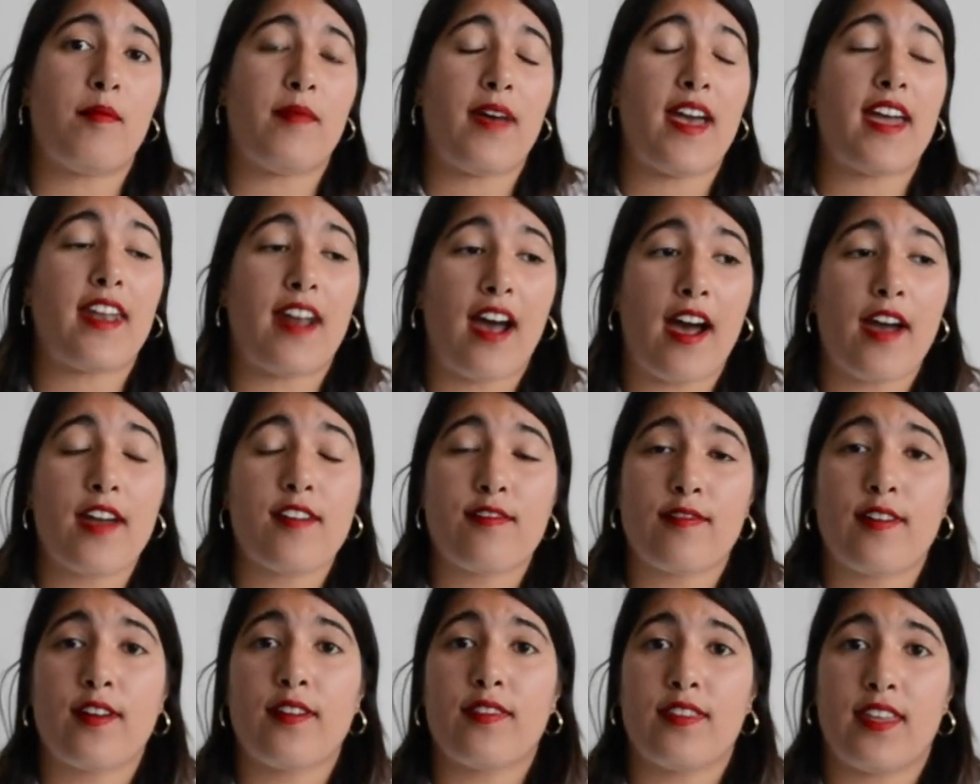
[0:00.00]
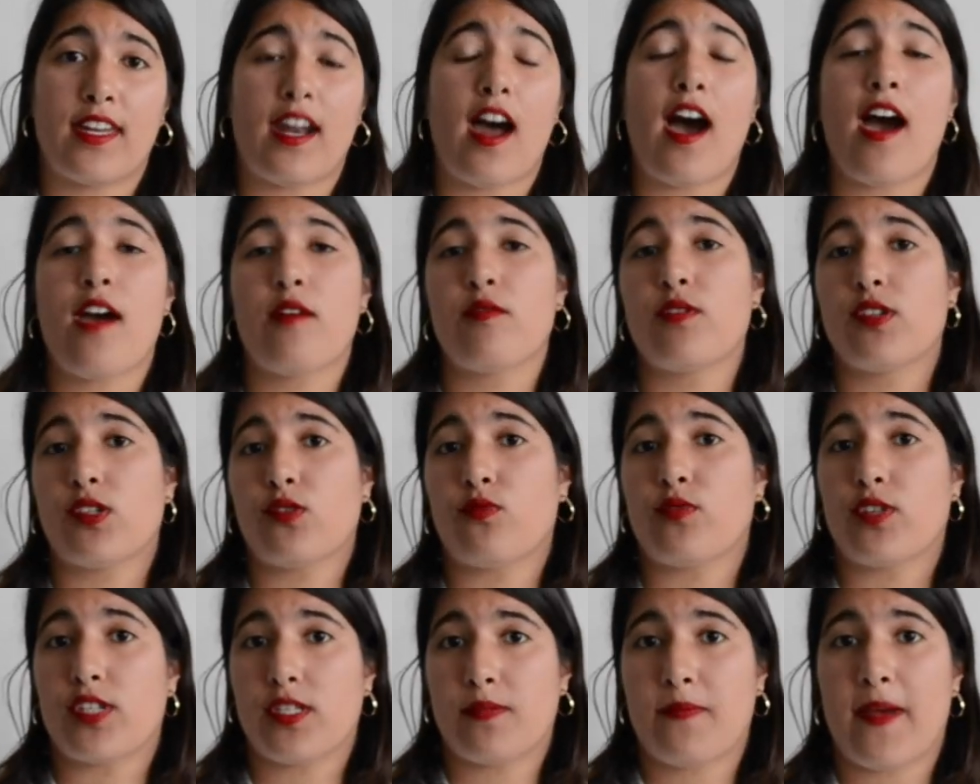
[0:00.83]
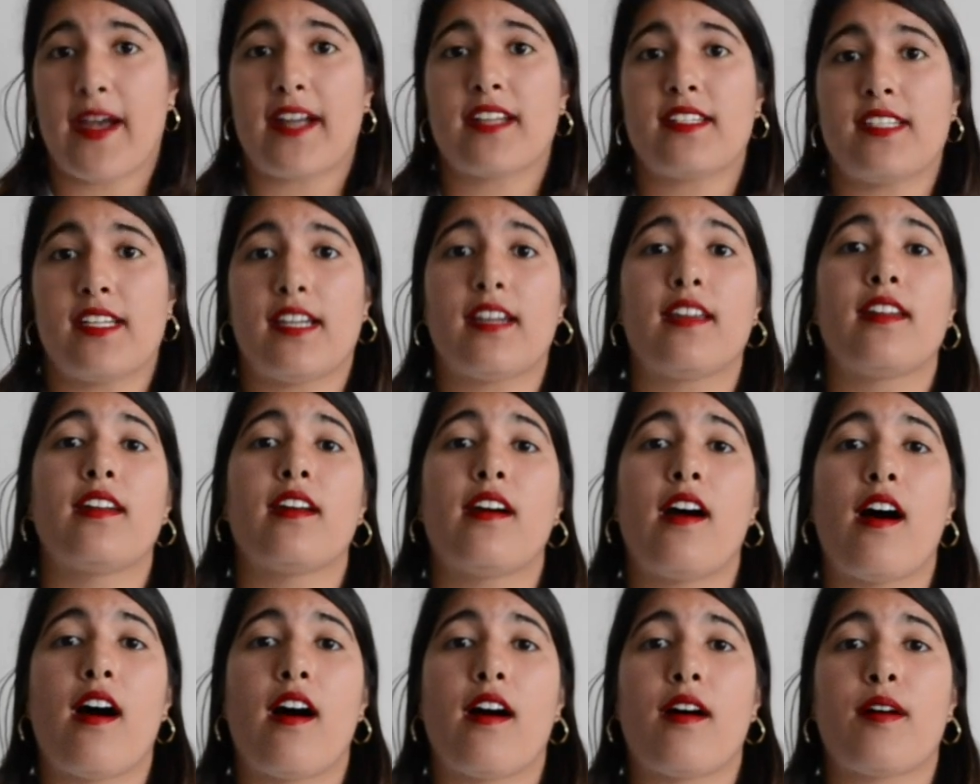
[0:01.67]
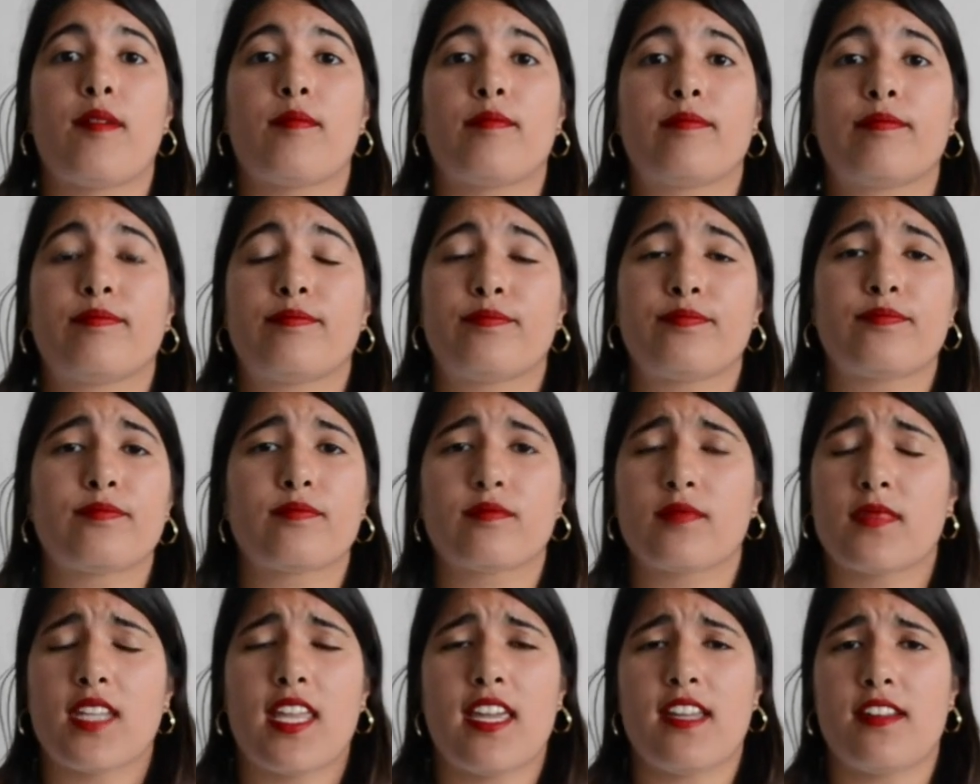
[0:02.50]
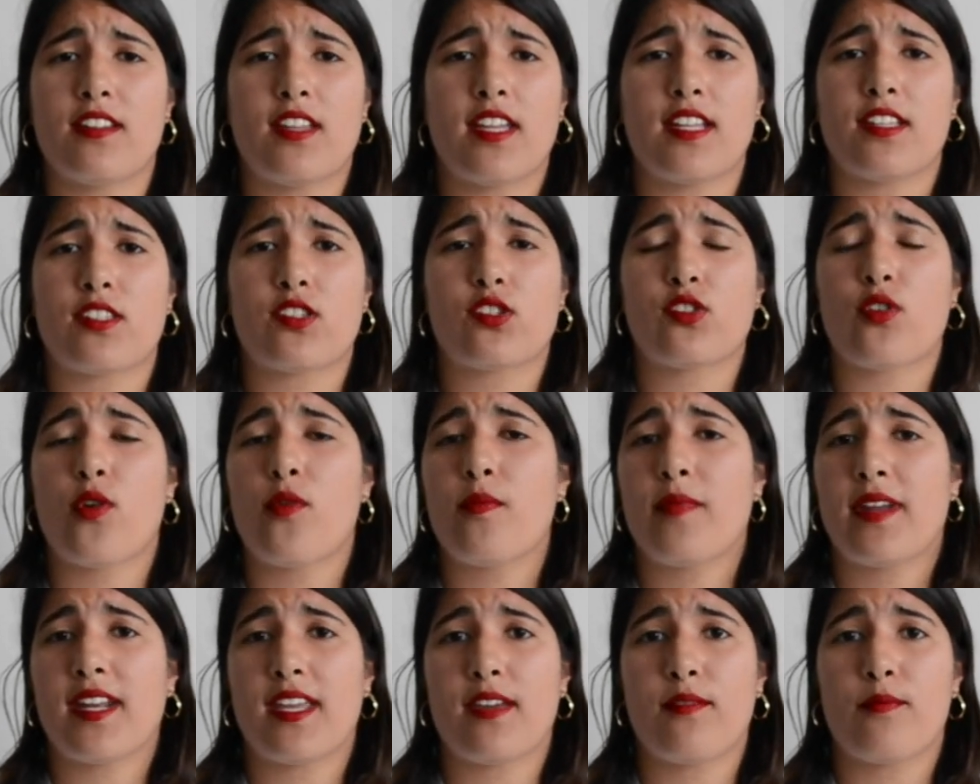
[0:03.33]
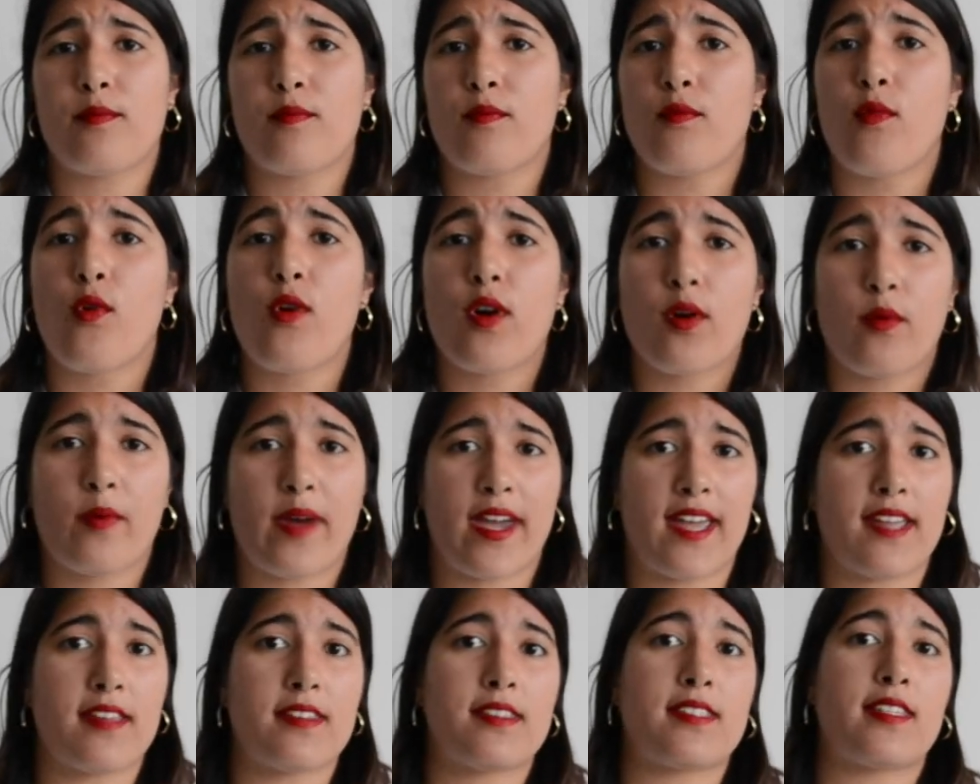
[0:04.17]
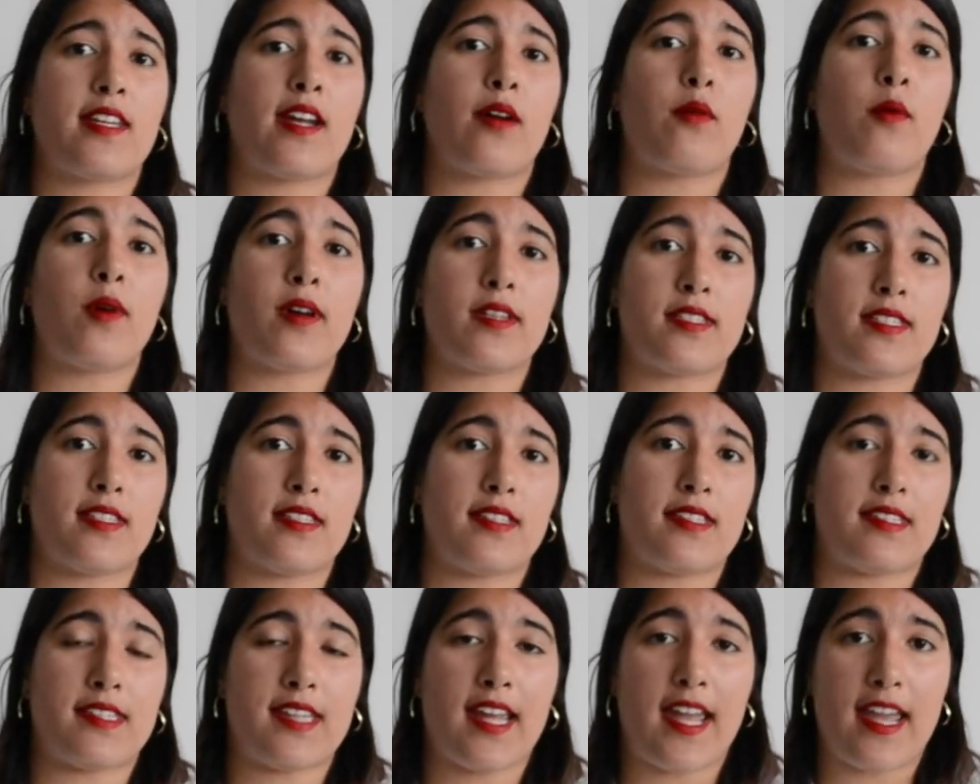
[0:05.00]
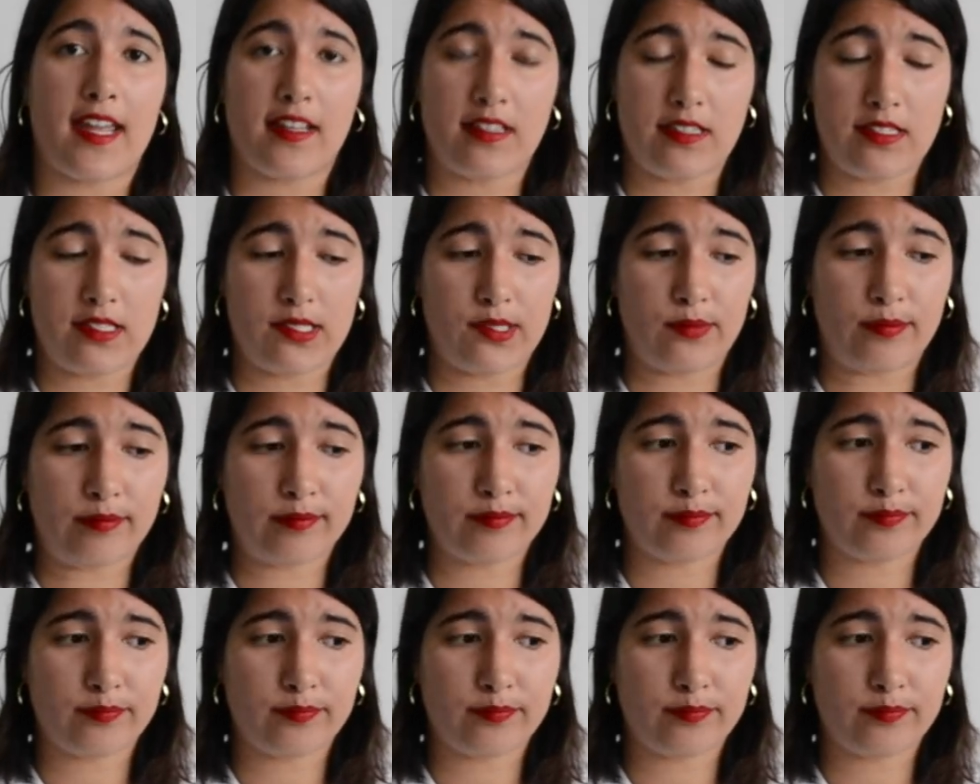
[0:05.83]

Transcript: And I felt that I was respected in so many more ways than I was in the States.